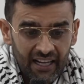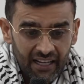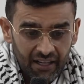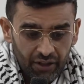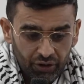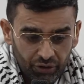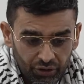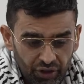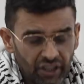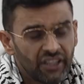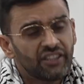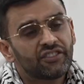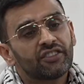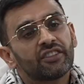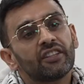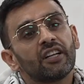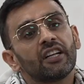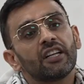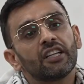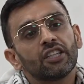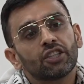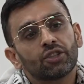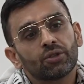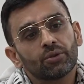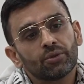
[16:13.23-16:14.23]

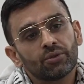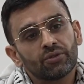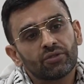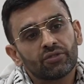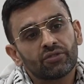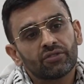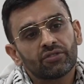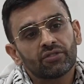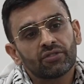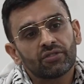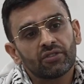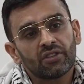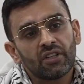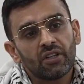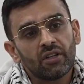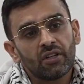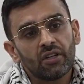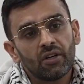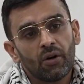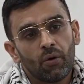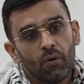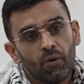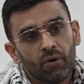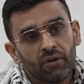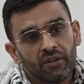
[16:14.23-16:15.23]
regional issues
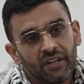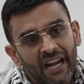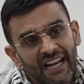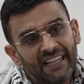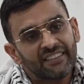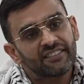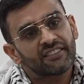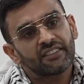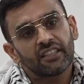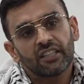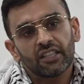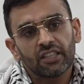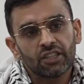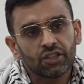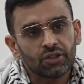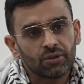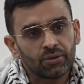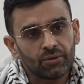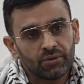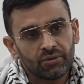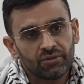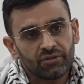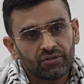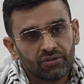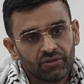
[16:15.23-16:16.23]
or national
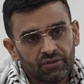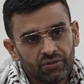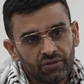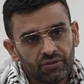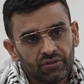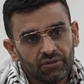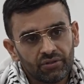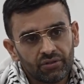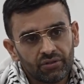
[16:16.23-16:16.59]
issues?